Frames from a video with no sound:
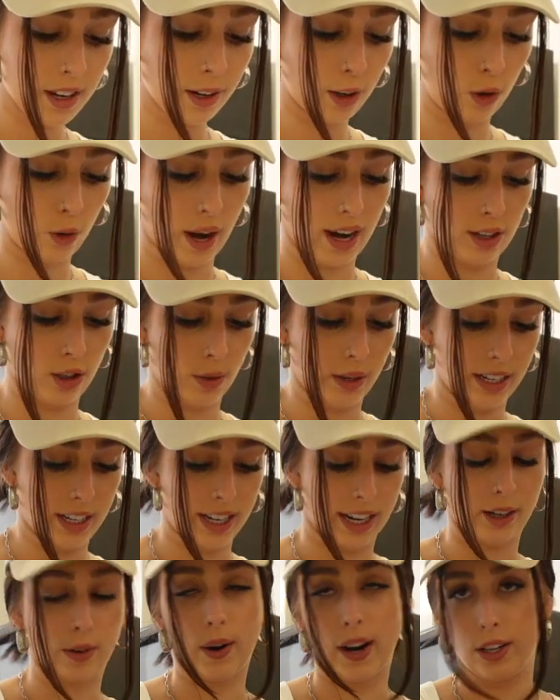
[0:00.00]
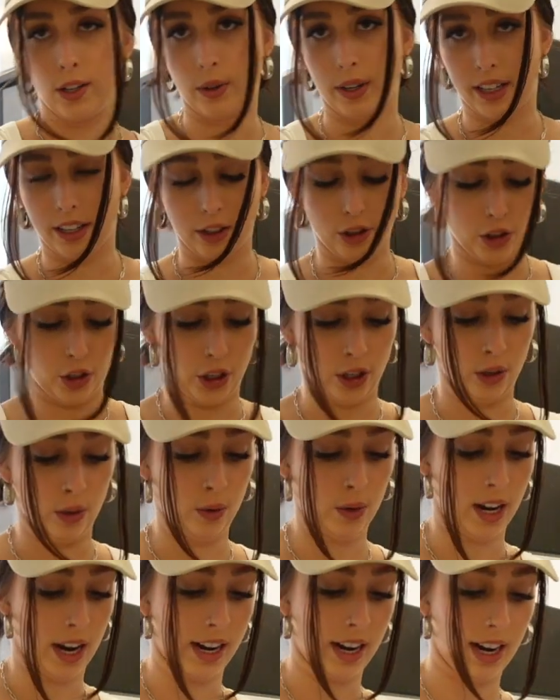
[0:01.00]
graduated in
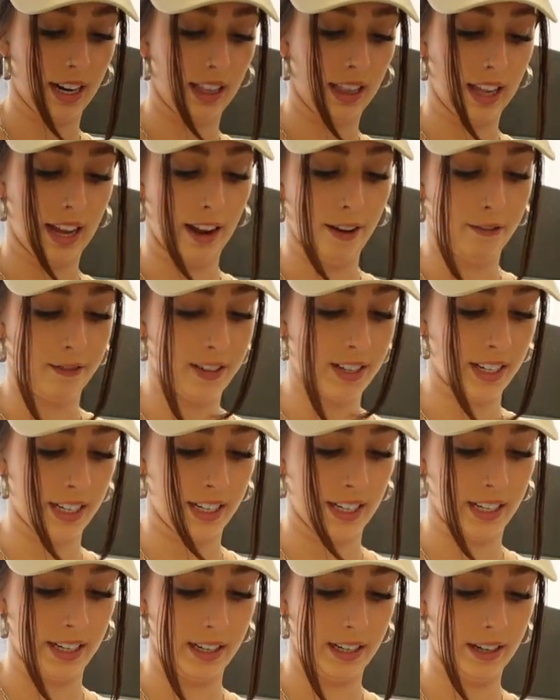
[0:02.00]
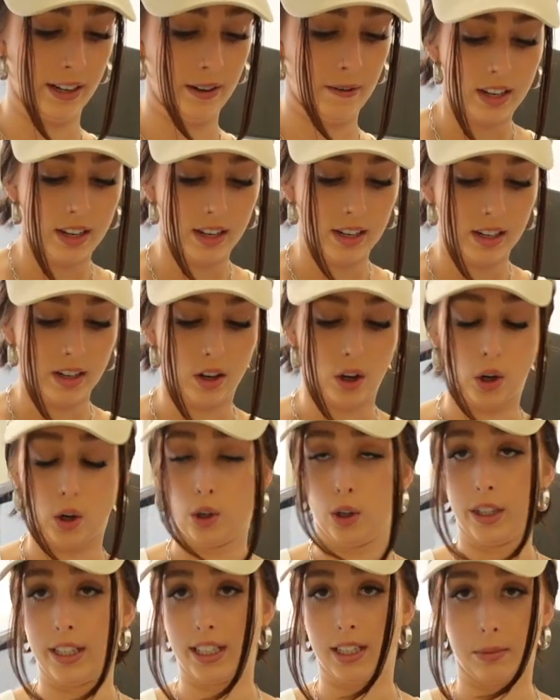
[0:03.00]
June and I left in
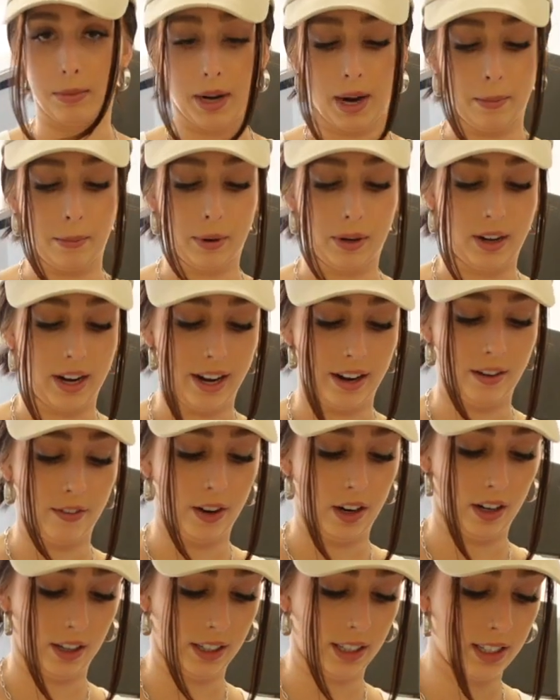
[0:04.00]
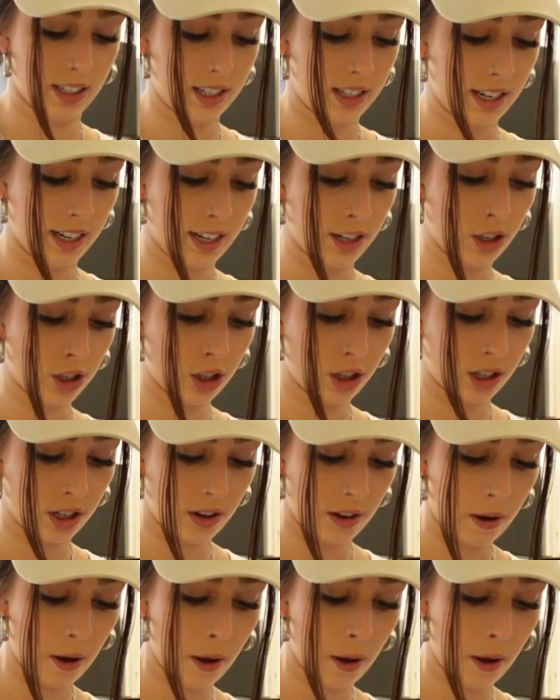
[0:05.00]
early September, end of August-ish.